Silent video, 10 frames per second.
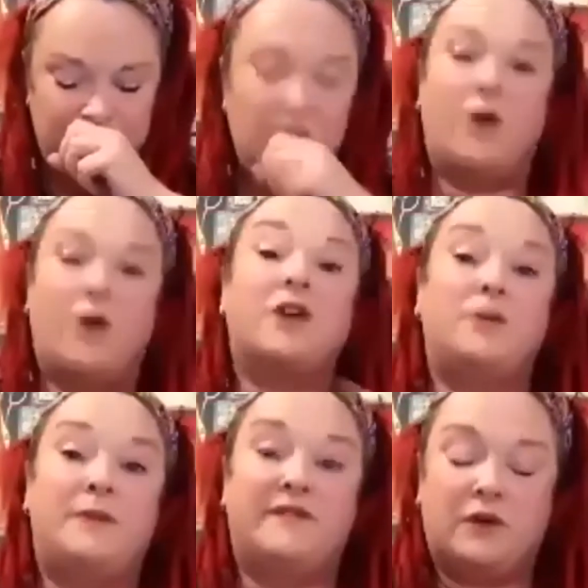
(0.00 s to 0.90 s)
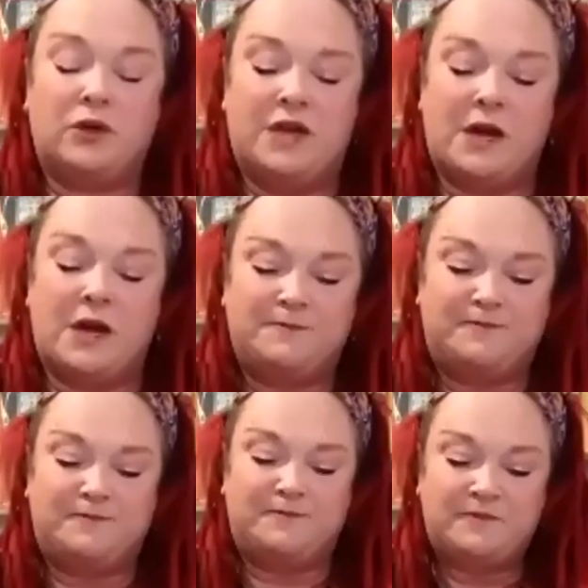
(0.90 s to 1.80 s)
or it could be a full year.
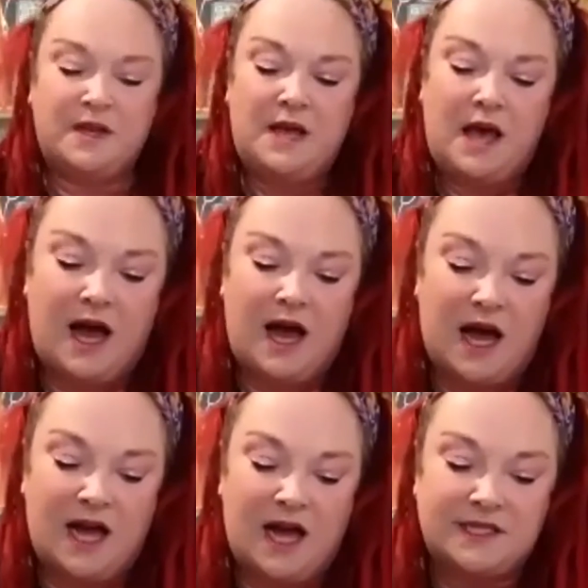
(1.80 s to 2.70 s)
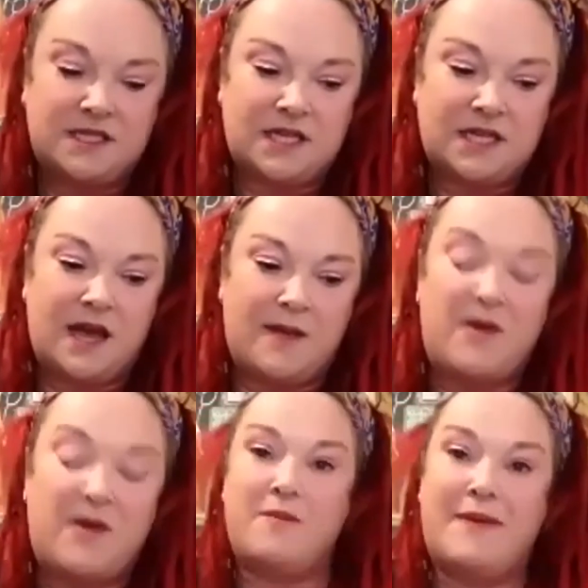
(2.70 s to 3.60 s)
And
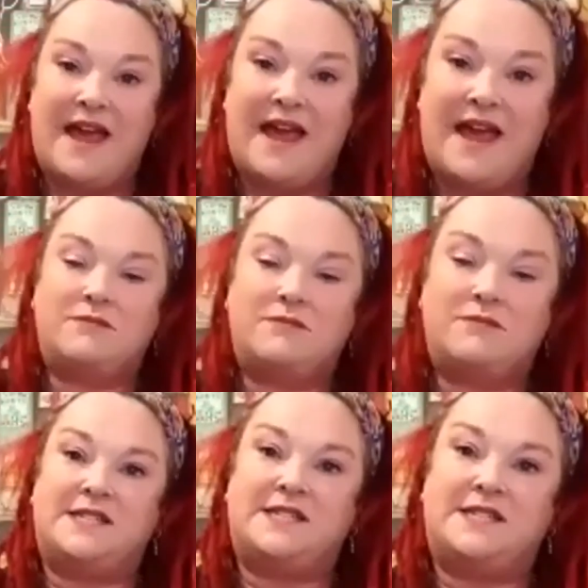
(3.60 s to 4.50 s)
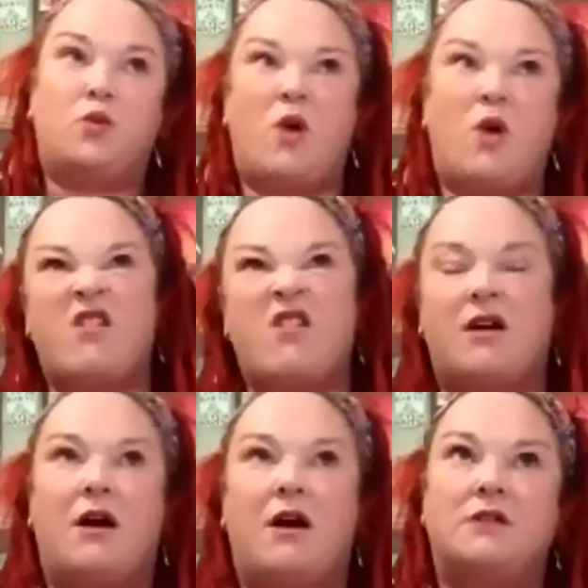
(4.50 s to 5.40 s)
the men tended to work
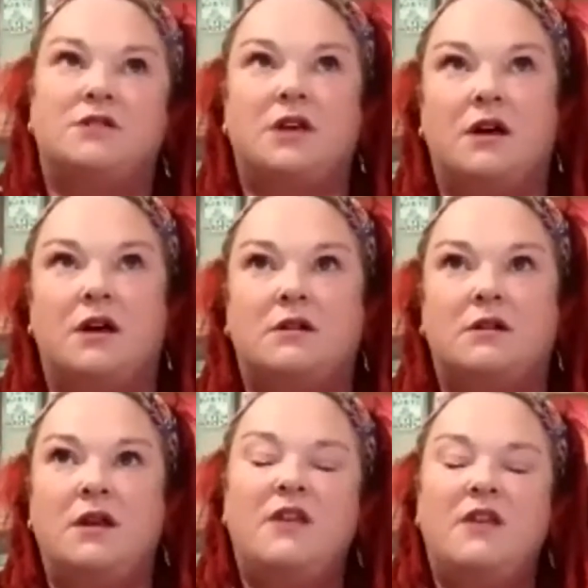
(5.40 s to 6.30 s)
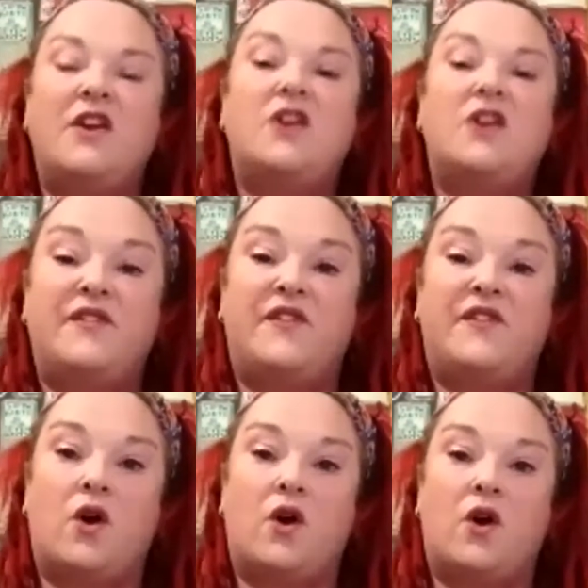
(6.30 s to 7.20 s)
until they could
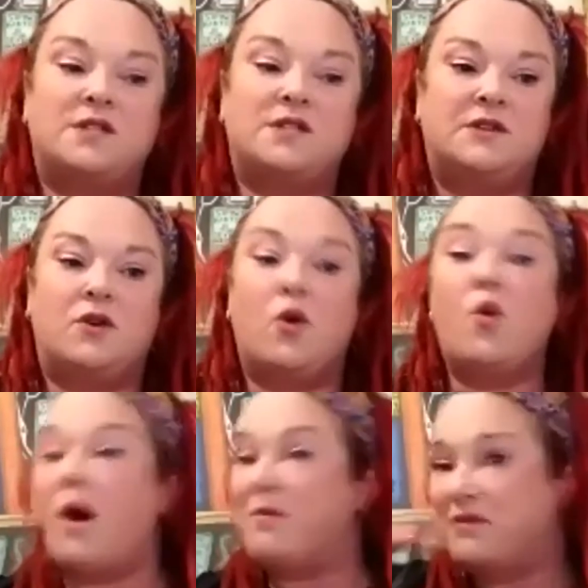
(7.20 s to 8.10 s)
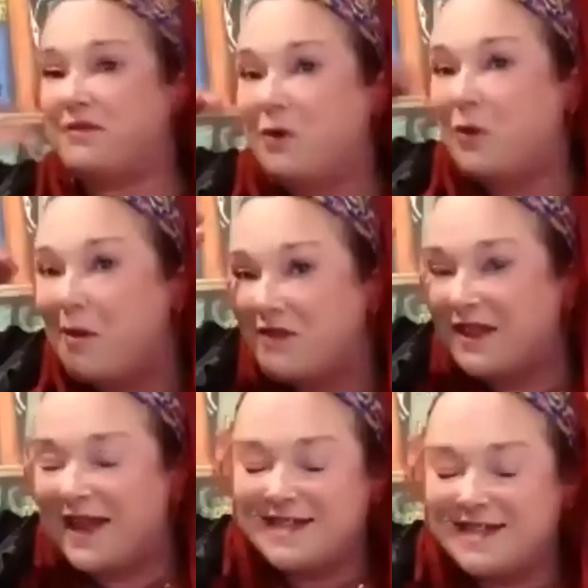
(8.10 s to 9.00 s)
afford to go up the
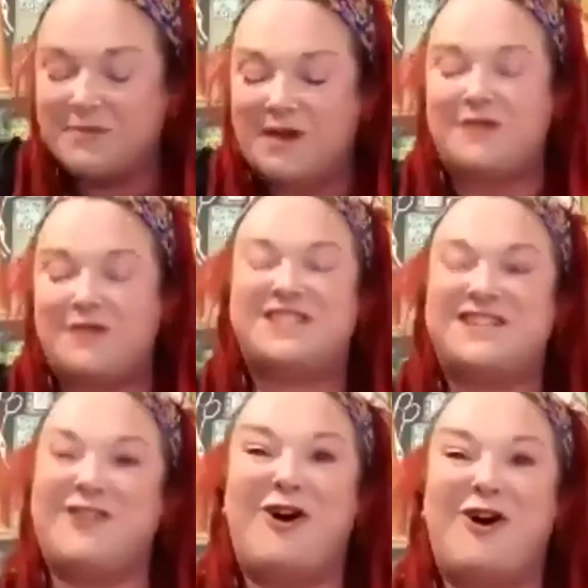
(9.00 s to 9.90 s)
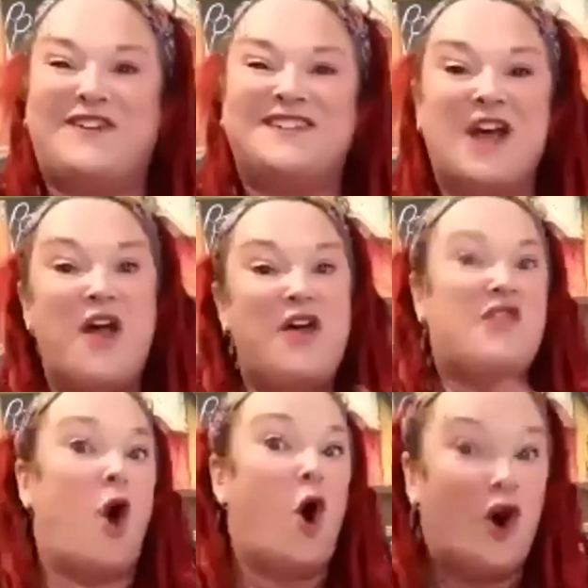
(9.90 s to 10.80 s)
ladder. Maybe they would start off as the
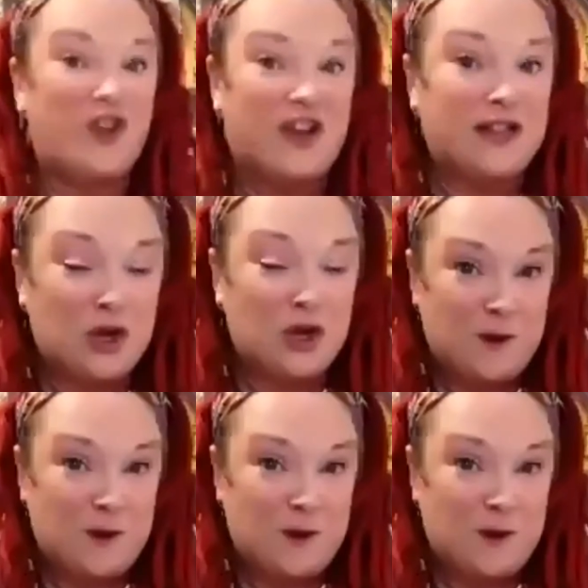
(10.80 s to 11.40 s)
ora loon.